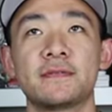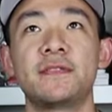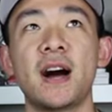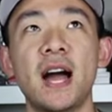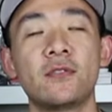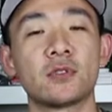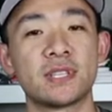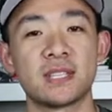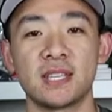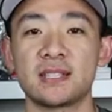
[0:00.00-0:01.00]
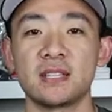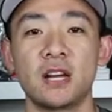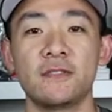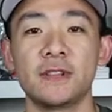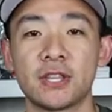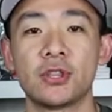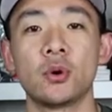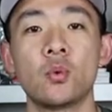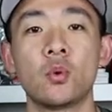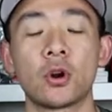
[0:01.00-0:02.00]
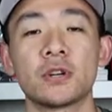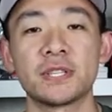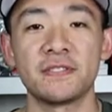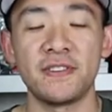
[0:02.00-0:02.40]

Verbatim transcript: five or six of like the worst